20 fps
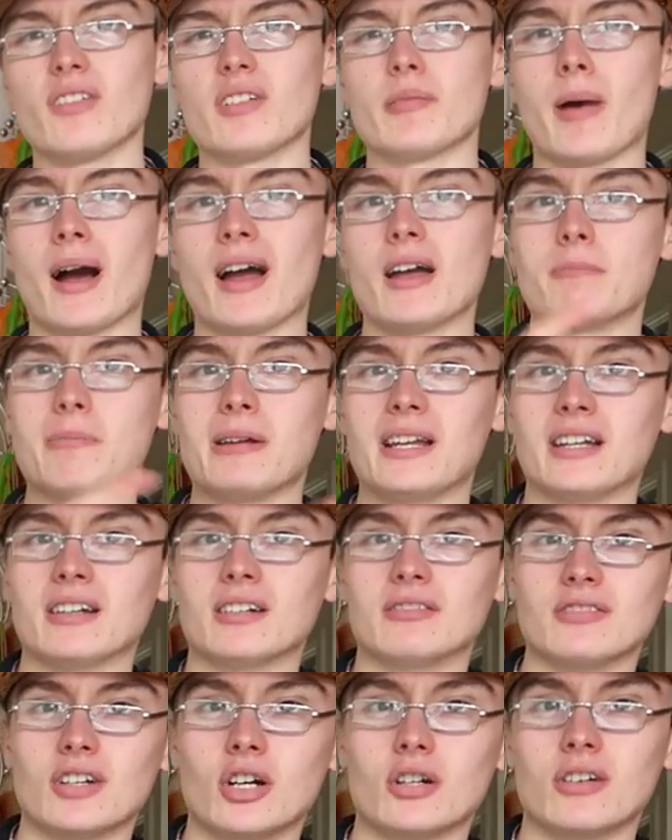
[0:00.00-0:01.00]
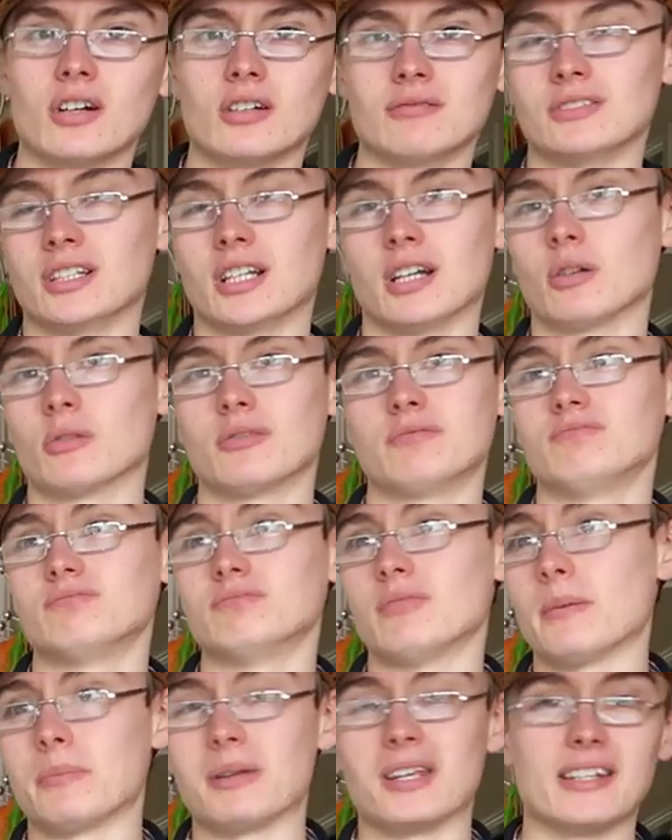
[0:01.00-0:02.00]
They might have been, at, uh, you know,
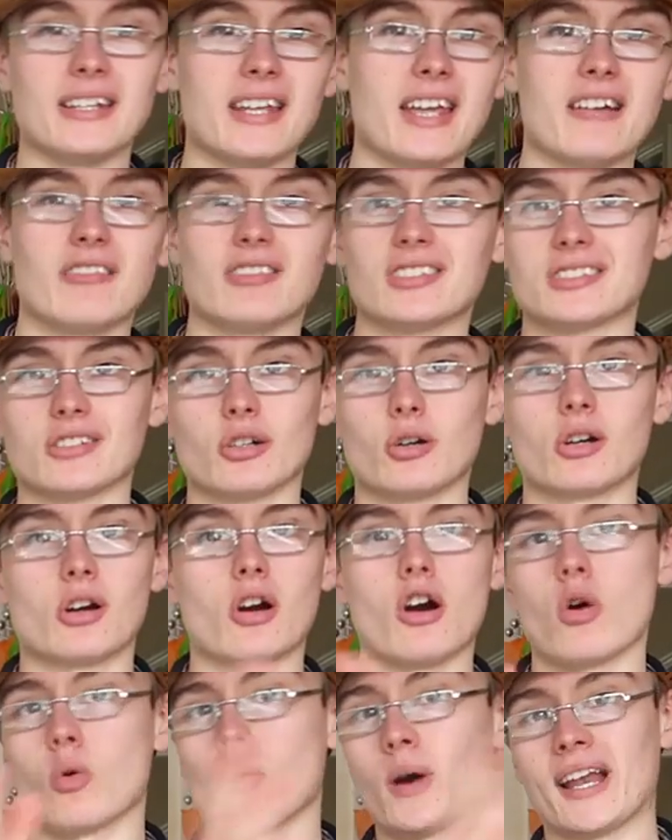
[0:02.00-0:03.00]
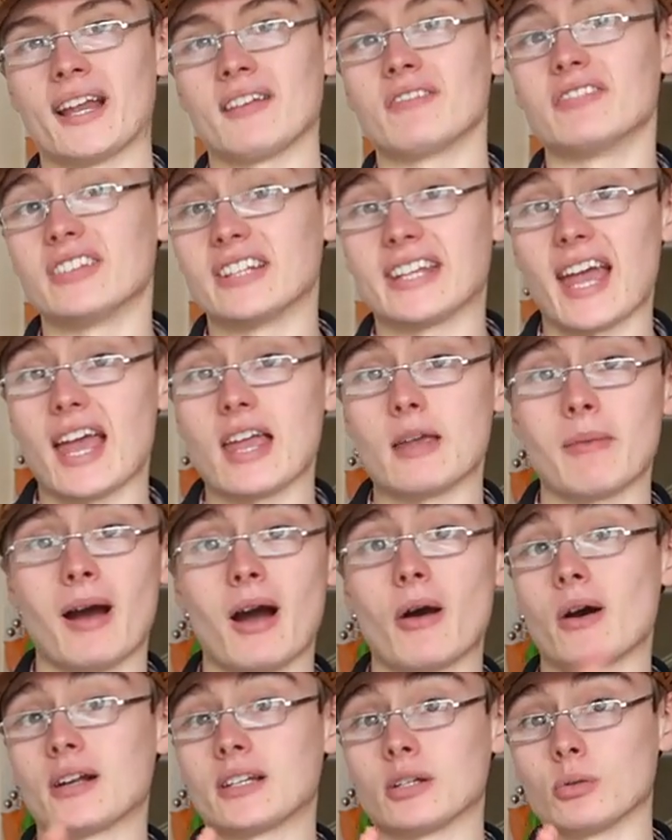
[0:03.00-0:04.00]
maybe a year or so ago whenever they came
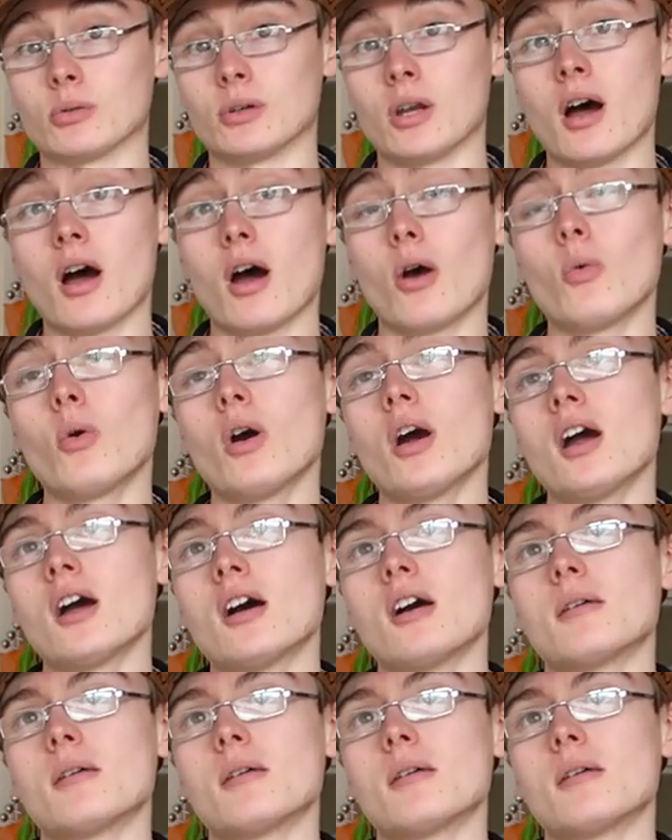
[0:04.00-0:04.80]
out, I don't know.